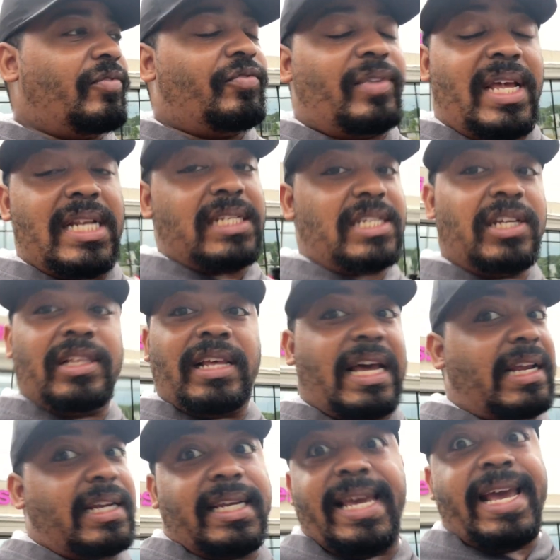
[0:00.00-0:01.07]
until I
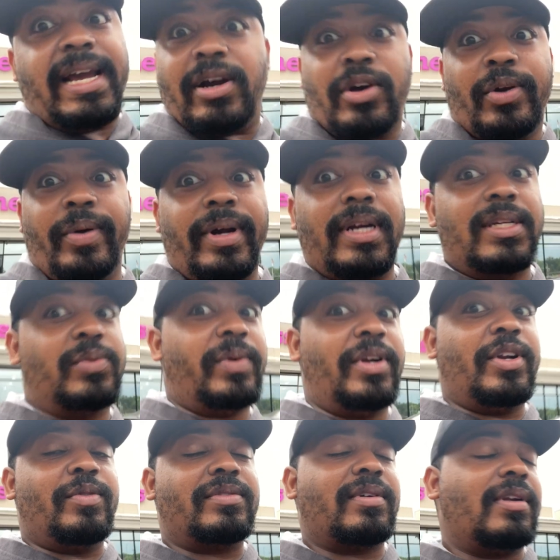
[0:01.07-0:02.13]
can't go to work because we don't
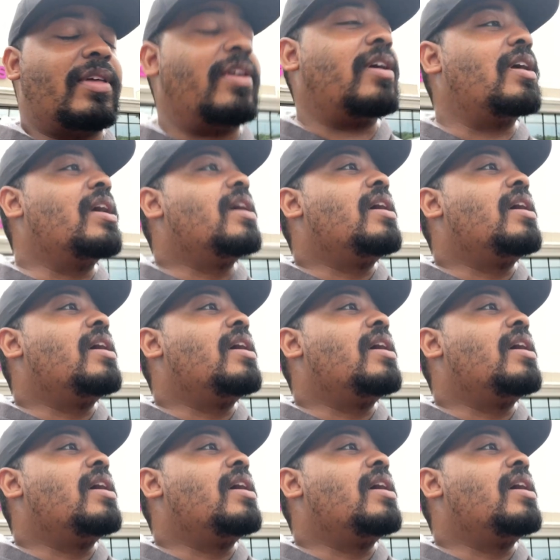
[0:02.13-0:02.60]
know what's going on there.